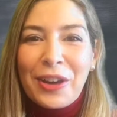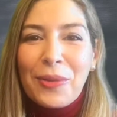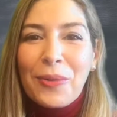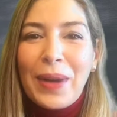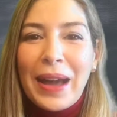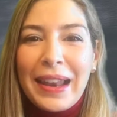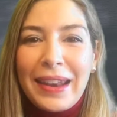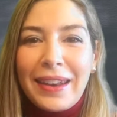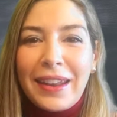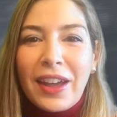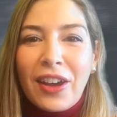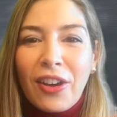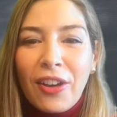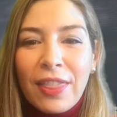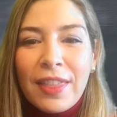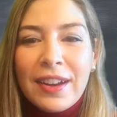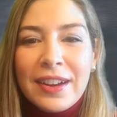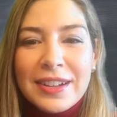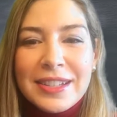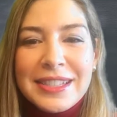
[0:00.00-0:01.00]
Well,
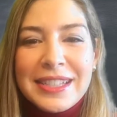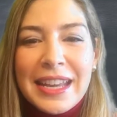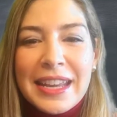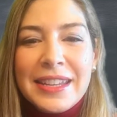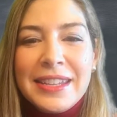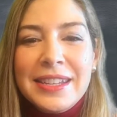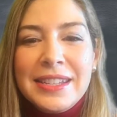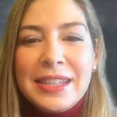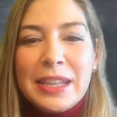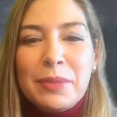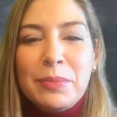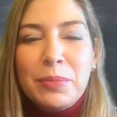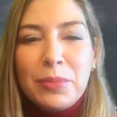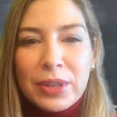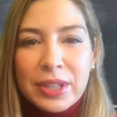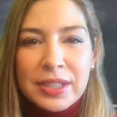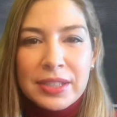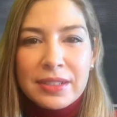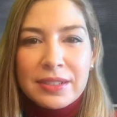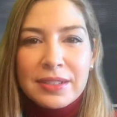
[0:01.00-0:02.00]
other changes in
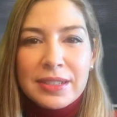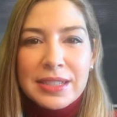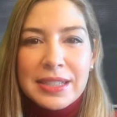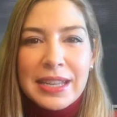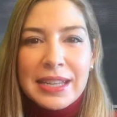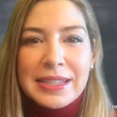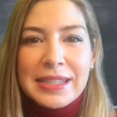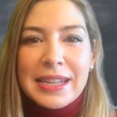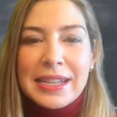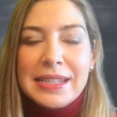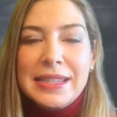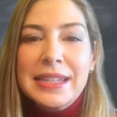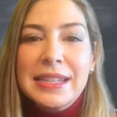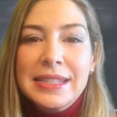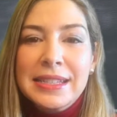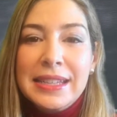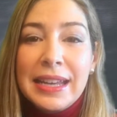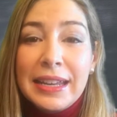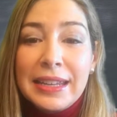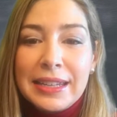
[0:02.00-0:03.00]
Britain, such as the
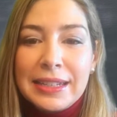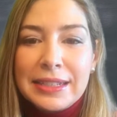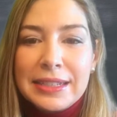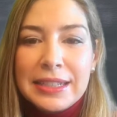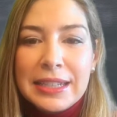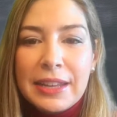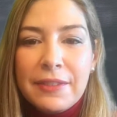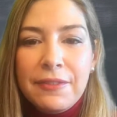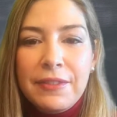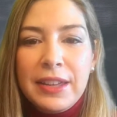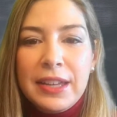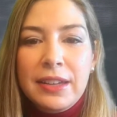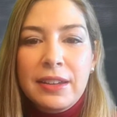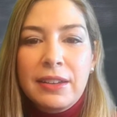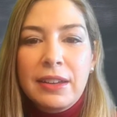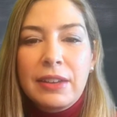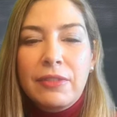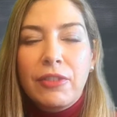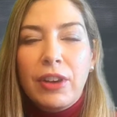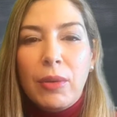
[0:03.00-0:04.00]

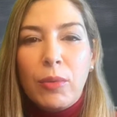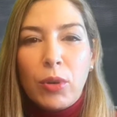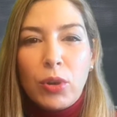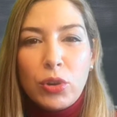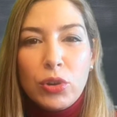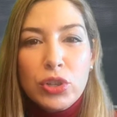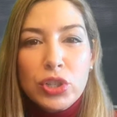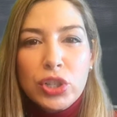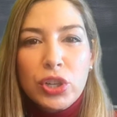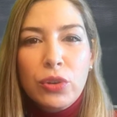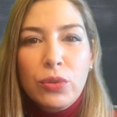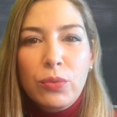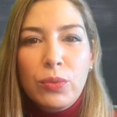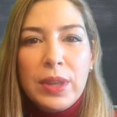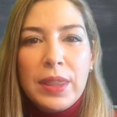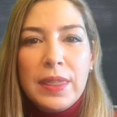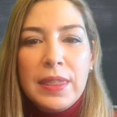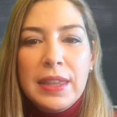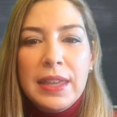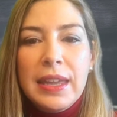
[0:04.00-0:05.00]
scientific revolution
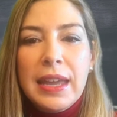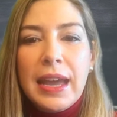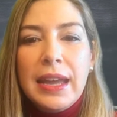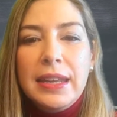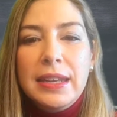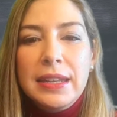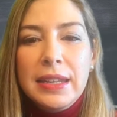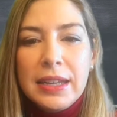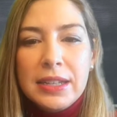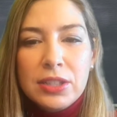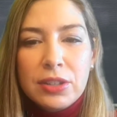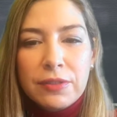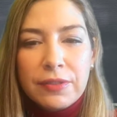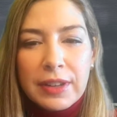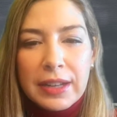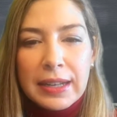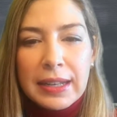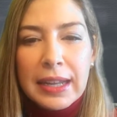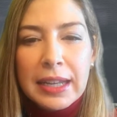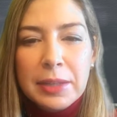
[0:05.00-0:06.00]
with the ideas of
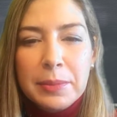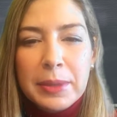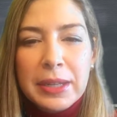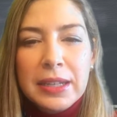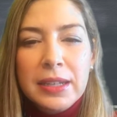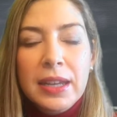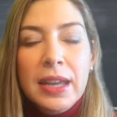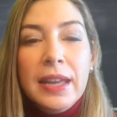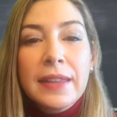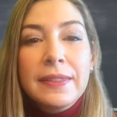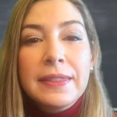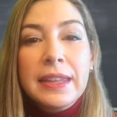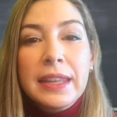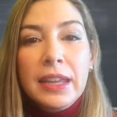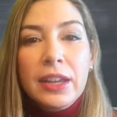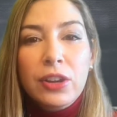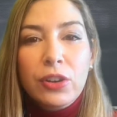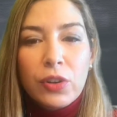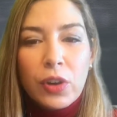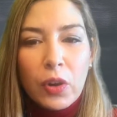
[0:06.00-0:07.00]
enlightenment,
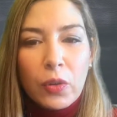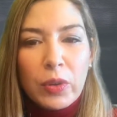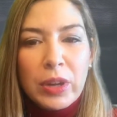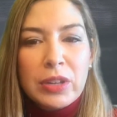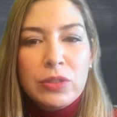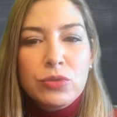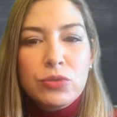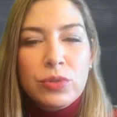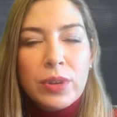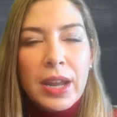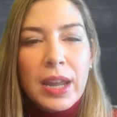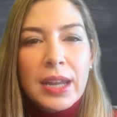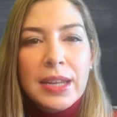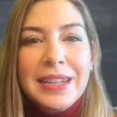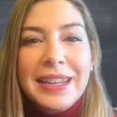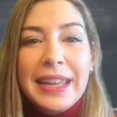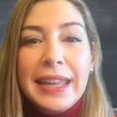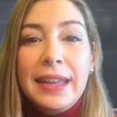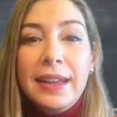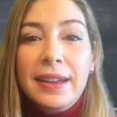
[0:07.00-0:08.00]
the growing
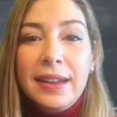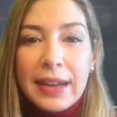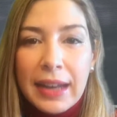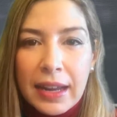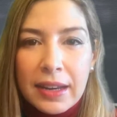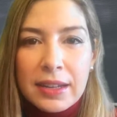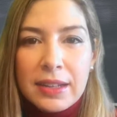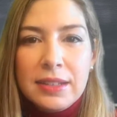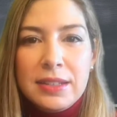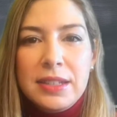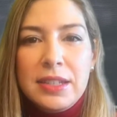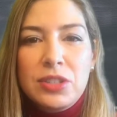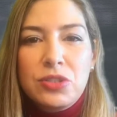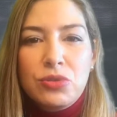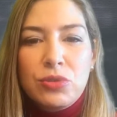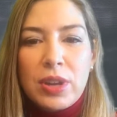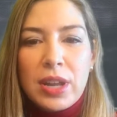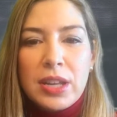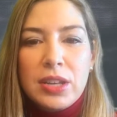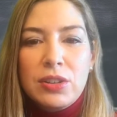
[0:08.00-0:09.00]
trade, including the
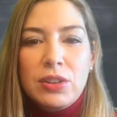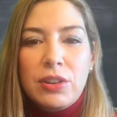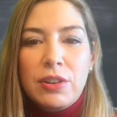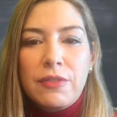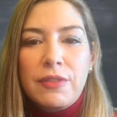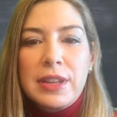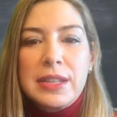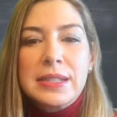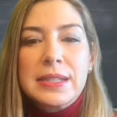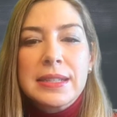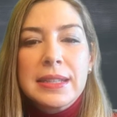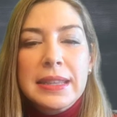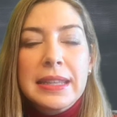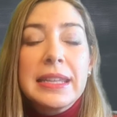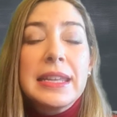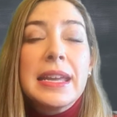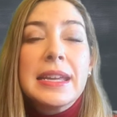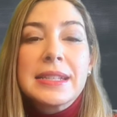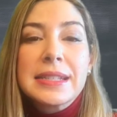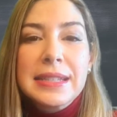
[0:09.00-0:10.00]
trade of
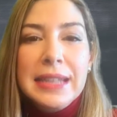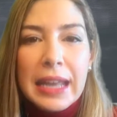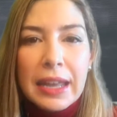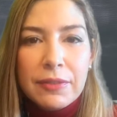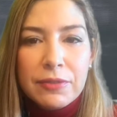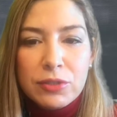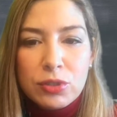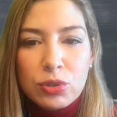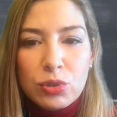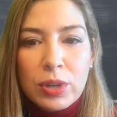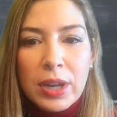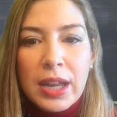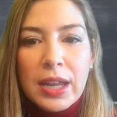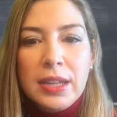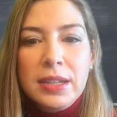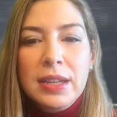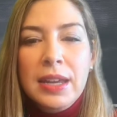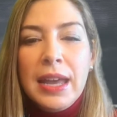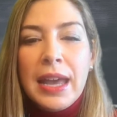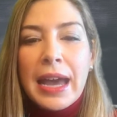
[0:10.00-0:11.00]
the slave
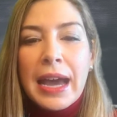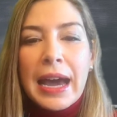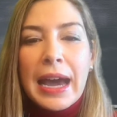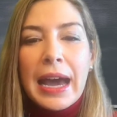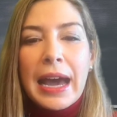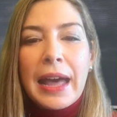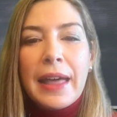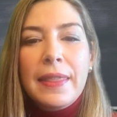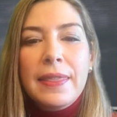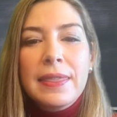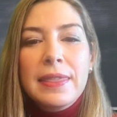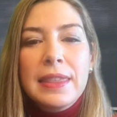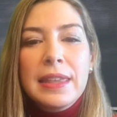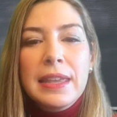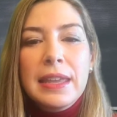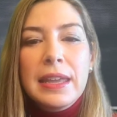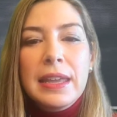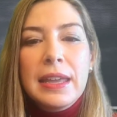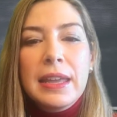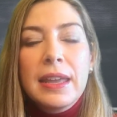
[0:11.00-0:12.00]
trade, and
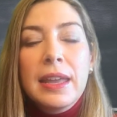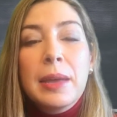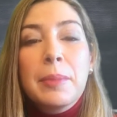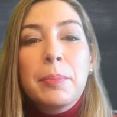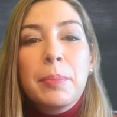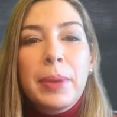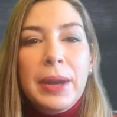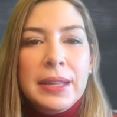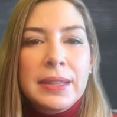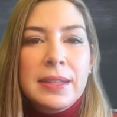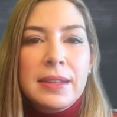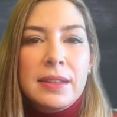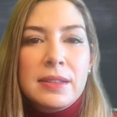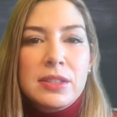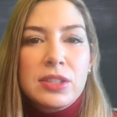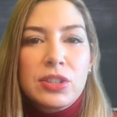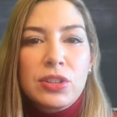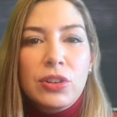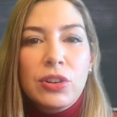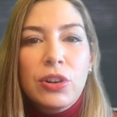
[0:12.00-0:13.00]
the
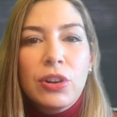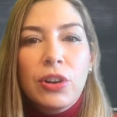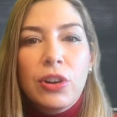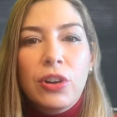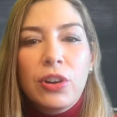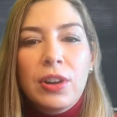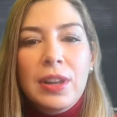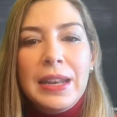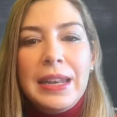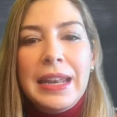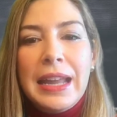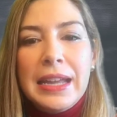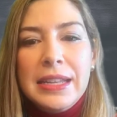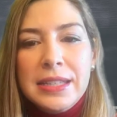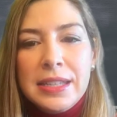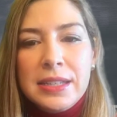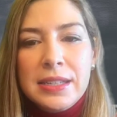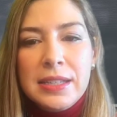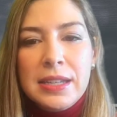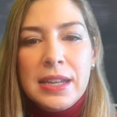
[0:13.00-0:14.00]
patents or
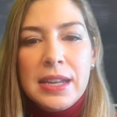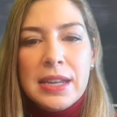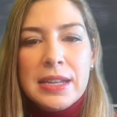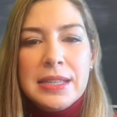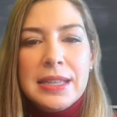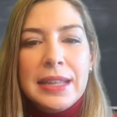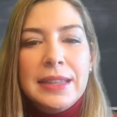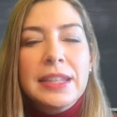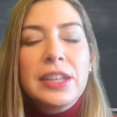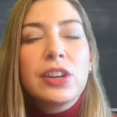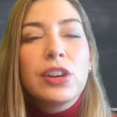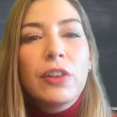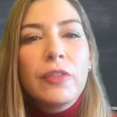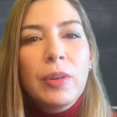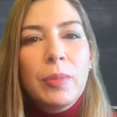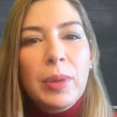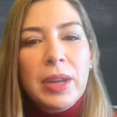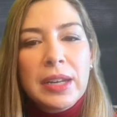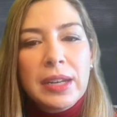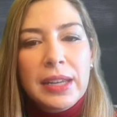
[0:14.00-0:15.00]
licenses that the
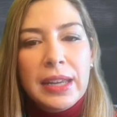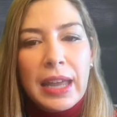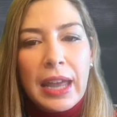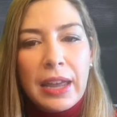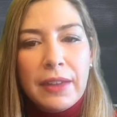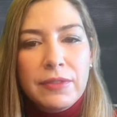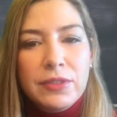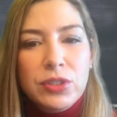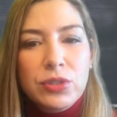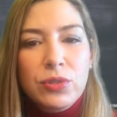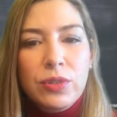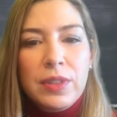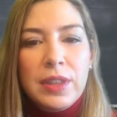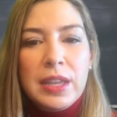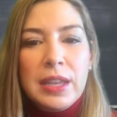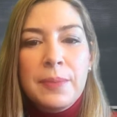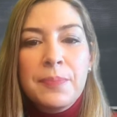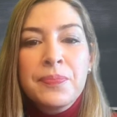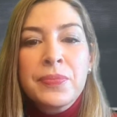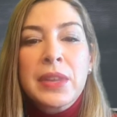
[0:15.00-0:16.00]
government gave to
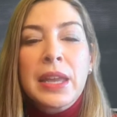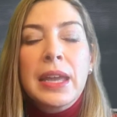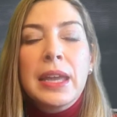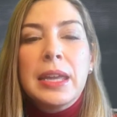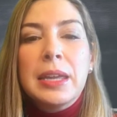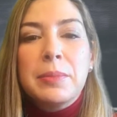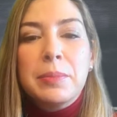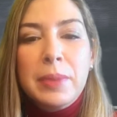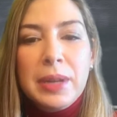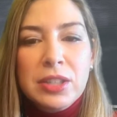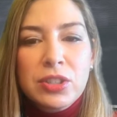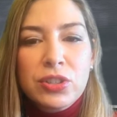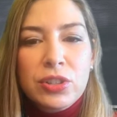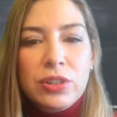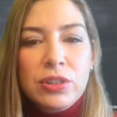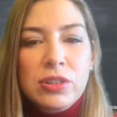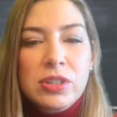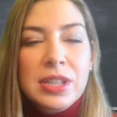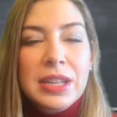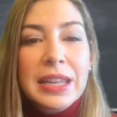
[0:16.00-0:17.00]
the
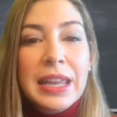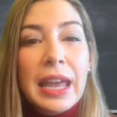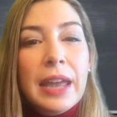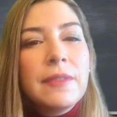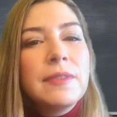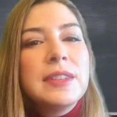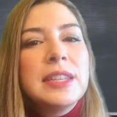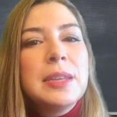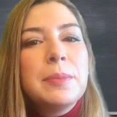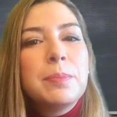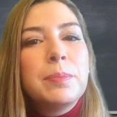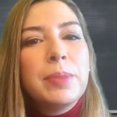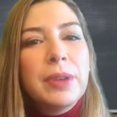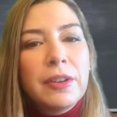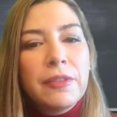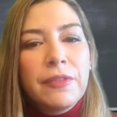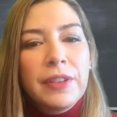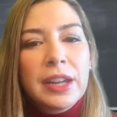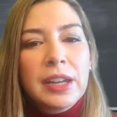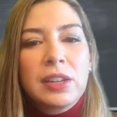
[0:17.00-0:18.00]
inventors, gave the
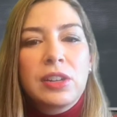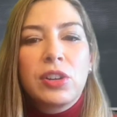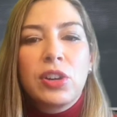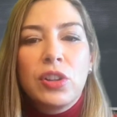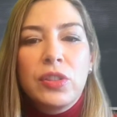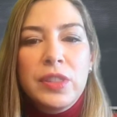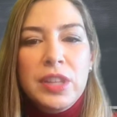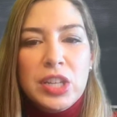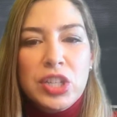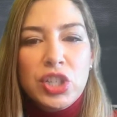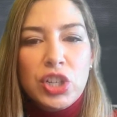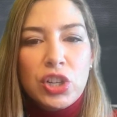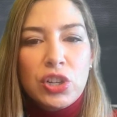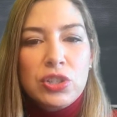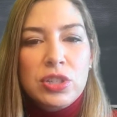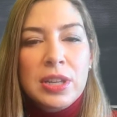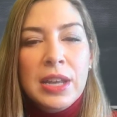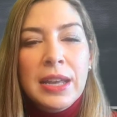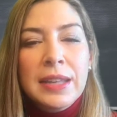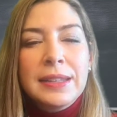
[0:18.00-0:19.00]
perfect
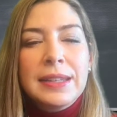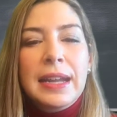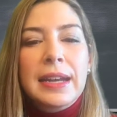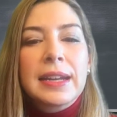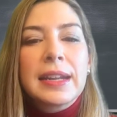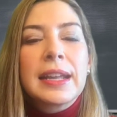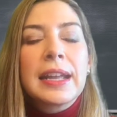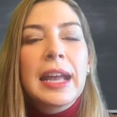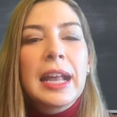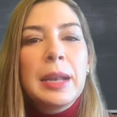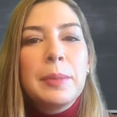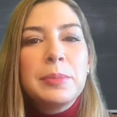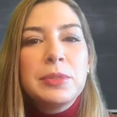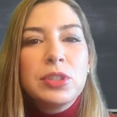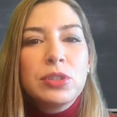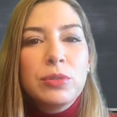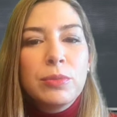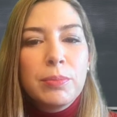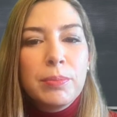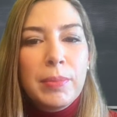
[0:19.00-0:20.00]
conditions that helped
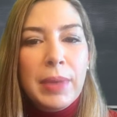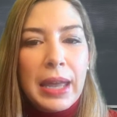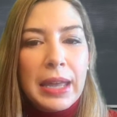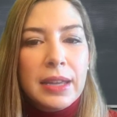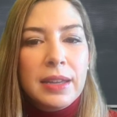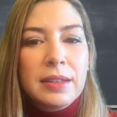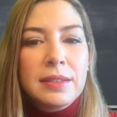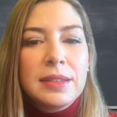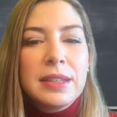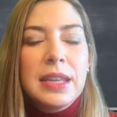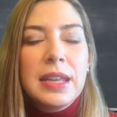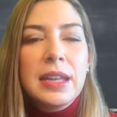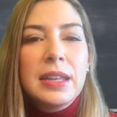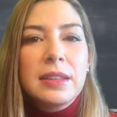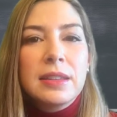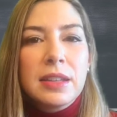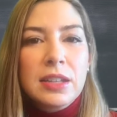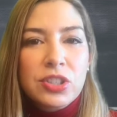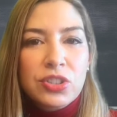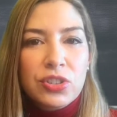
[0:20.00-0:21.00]
to make the
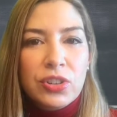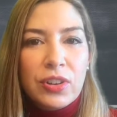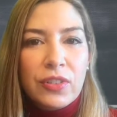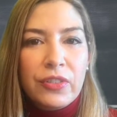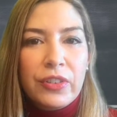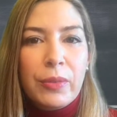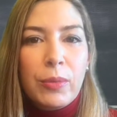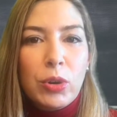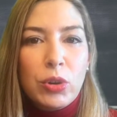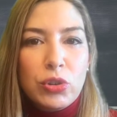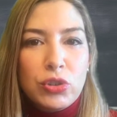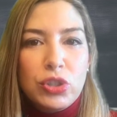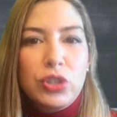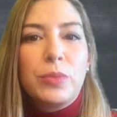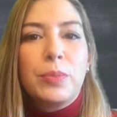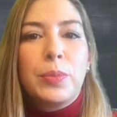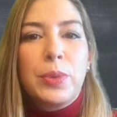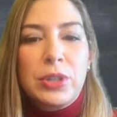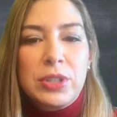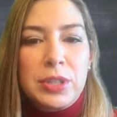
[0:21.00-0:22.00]
Industrial
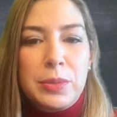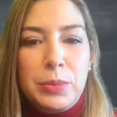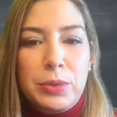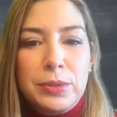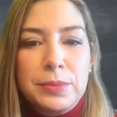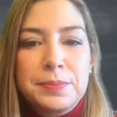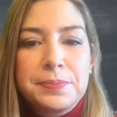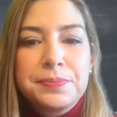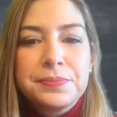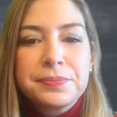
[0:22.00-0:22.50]
Revolution possible.